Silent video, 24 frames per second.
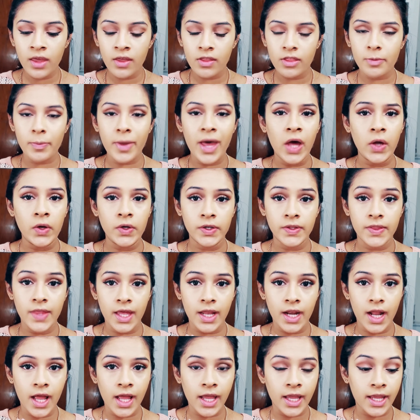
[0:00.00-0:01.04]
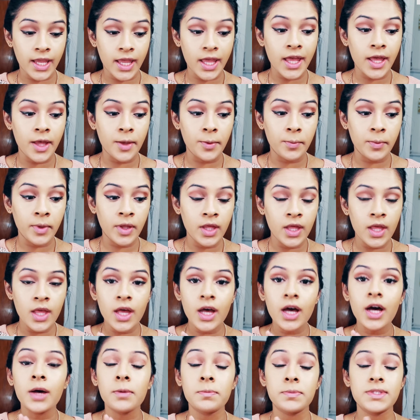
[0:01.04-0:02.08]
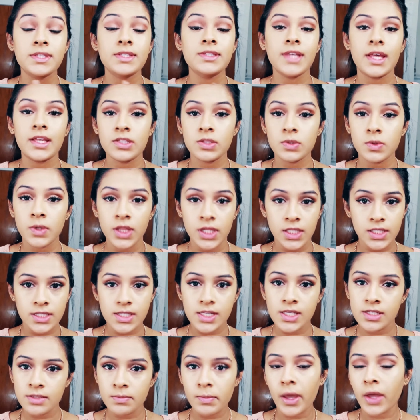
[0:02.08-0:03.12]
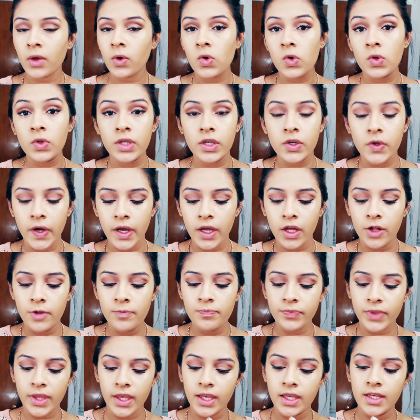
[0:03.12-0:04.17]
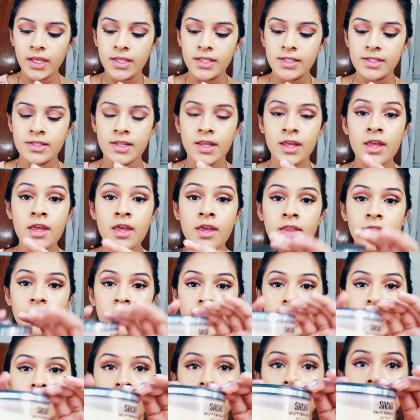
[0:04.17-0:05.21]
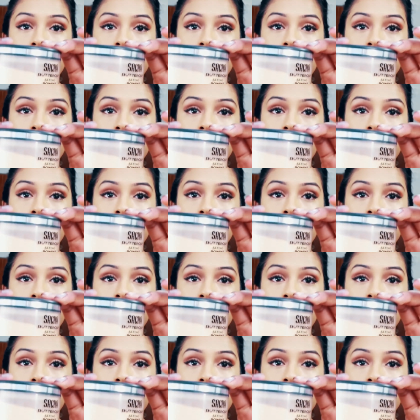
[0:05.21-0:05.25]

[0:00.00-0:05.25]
The powder that I am obsessed with, this is my holy grail, is the